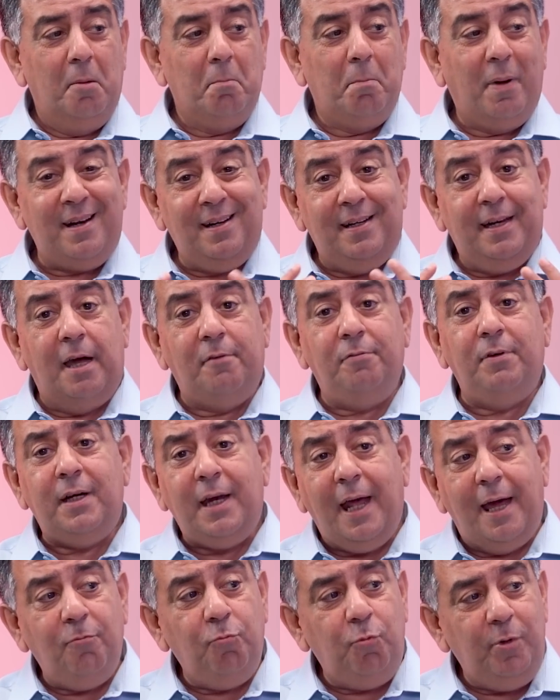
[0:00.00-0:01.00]
But never
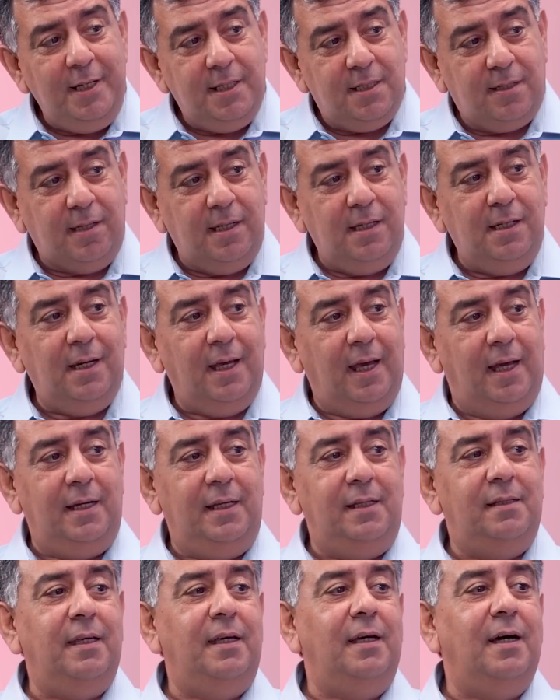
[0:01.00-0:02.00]
have we seen
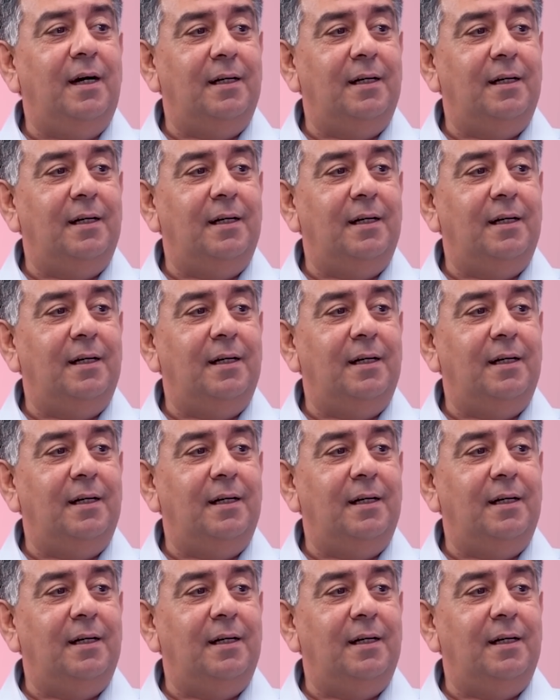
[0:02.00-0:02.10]
anything